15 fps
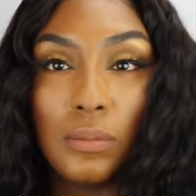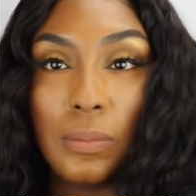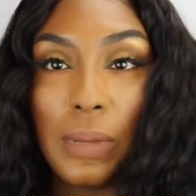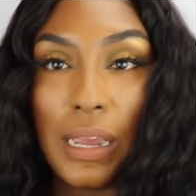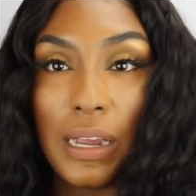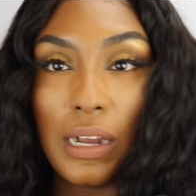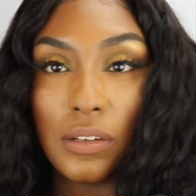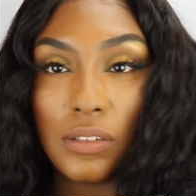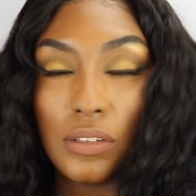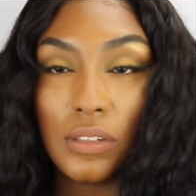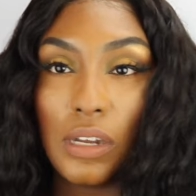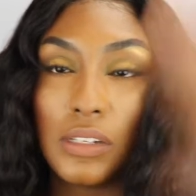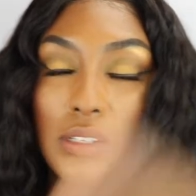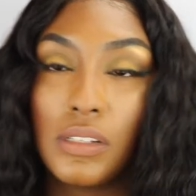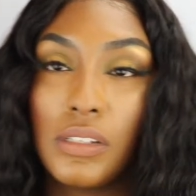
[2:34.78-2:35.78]
Bag out so you
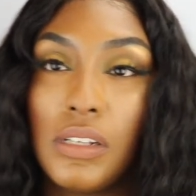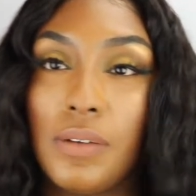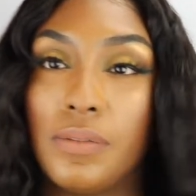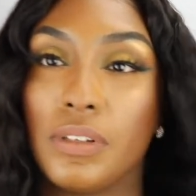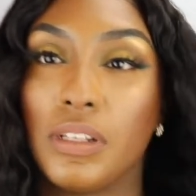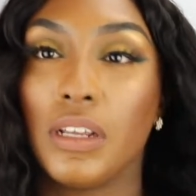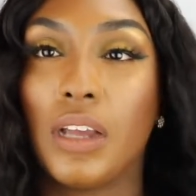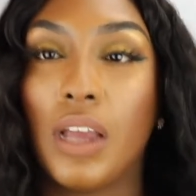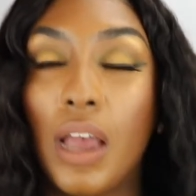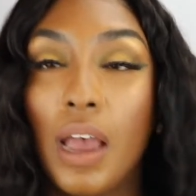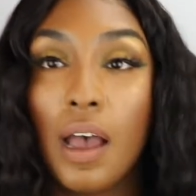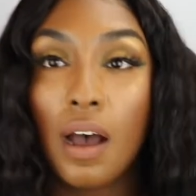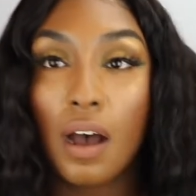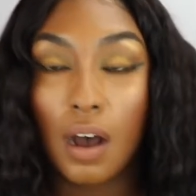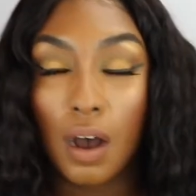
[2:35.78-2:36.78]
guys can see everything.
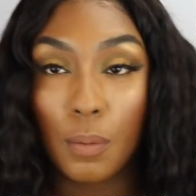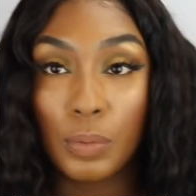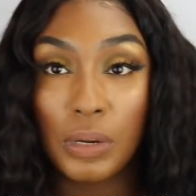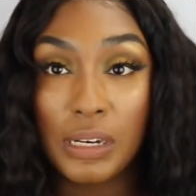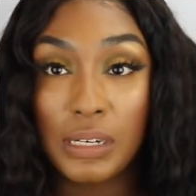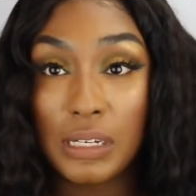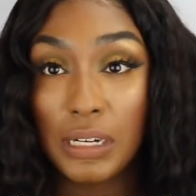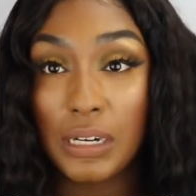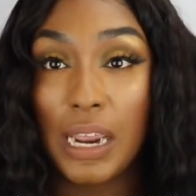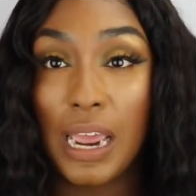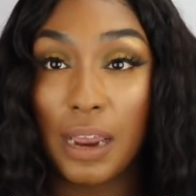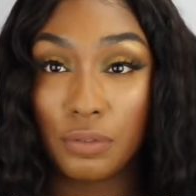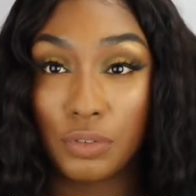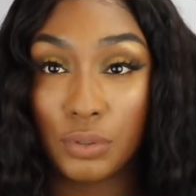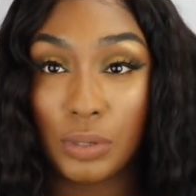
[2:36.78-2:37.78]
We did
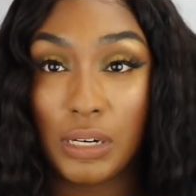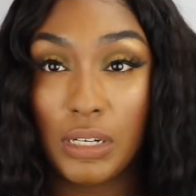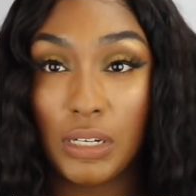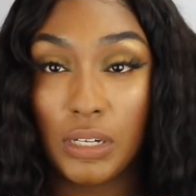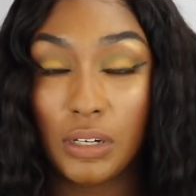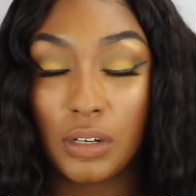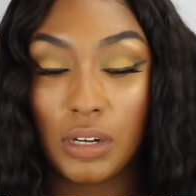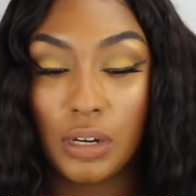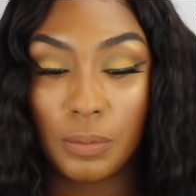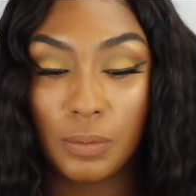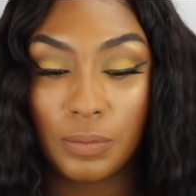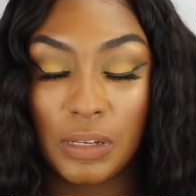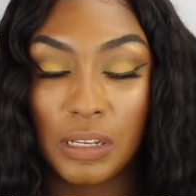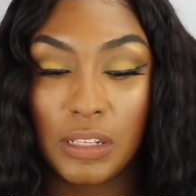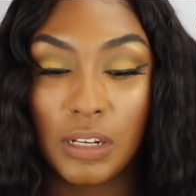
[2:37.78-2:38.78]
have Drake here and
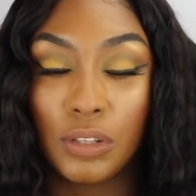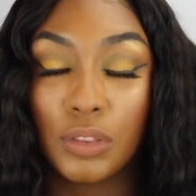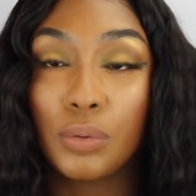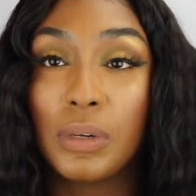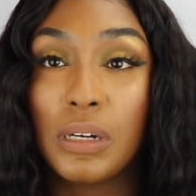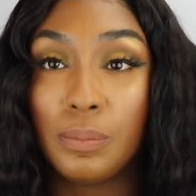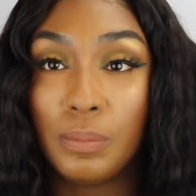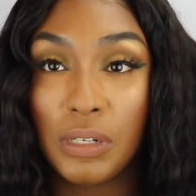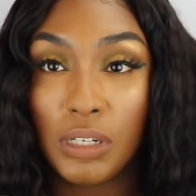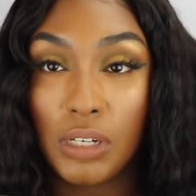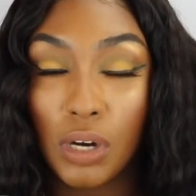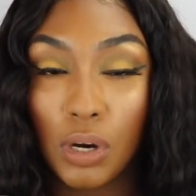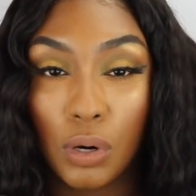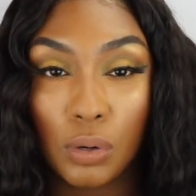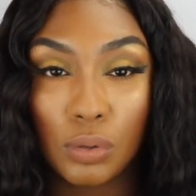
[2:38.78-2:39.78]
come in the Three
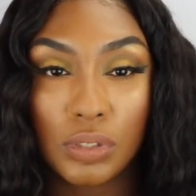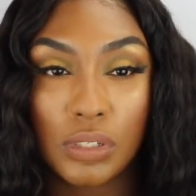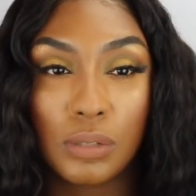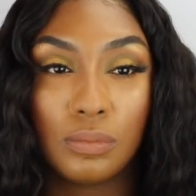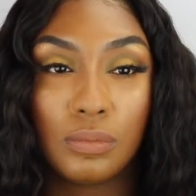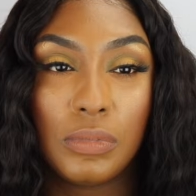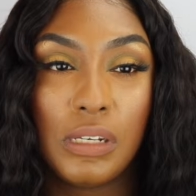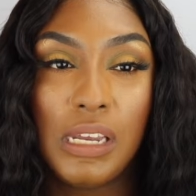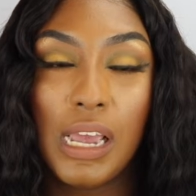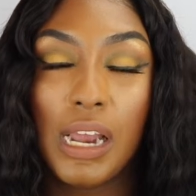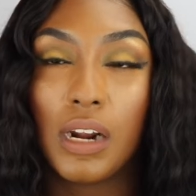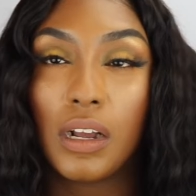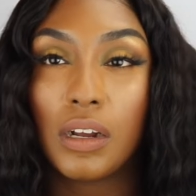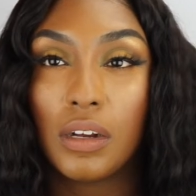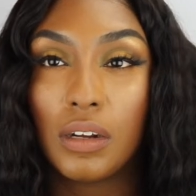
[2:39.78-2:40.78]
Amigos, and he
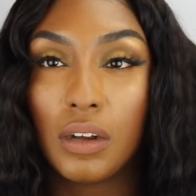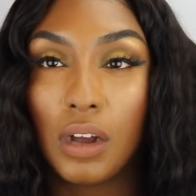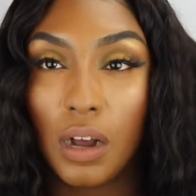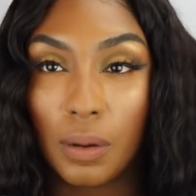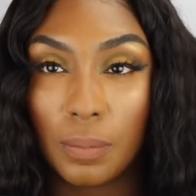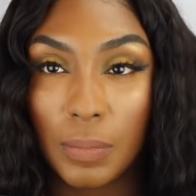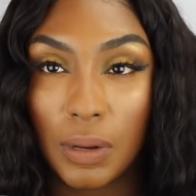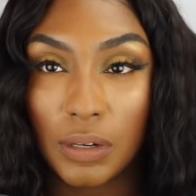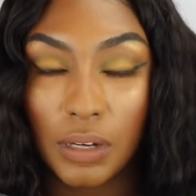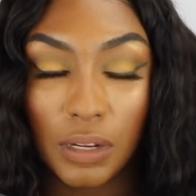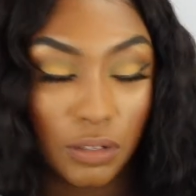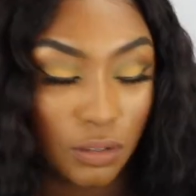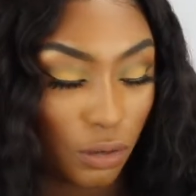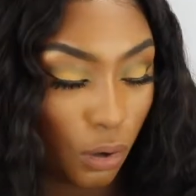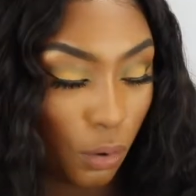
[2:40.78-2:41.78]
had
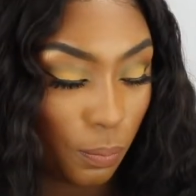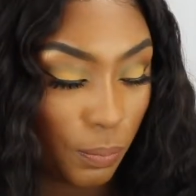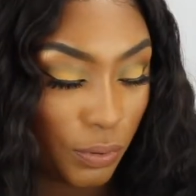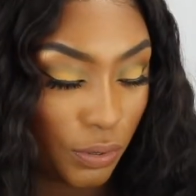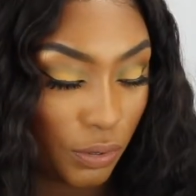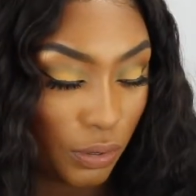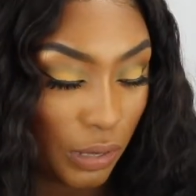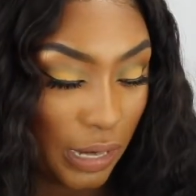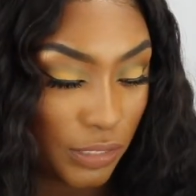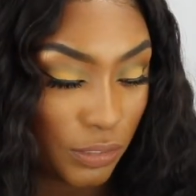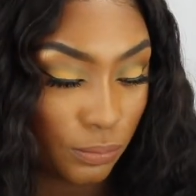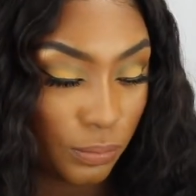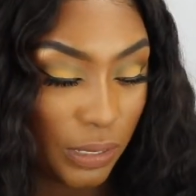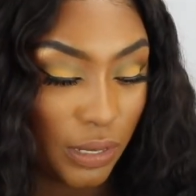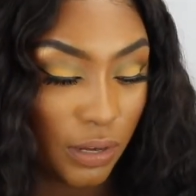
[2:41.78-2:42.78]
another opener as
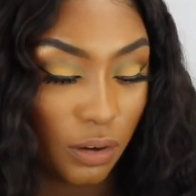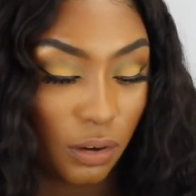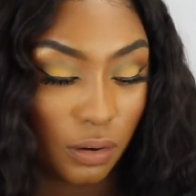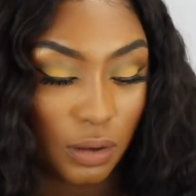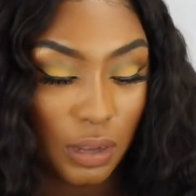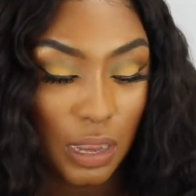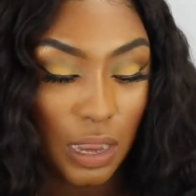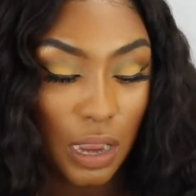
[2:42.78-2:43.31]
well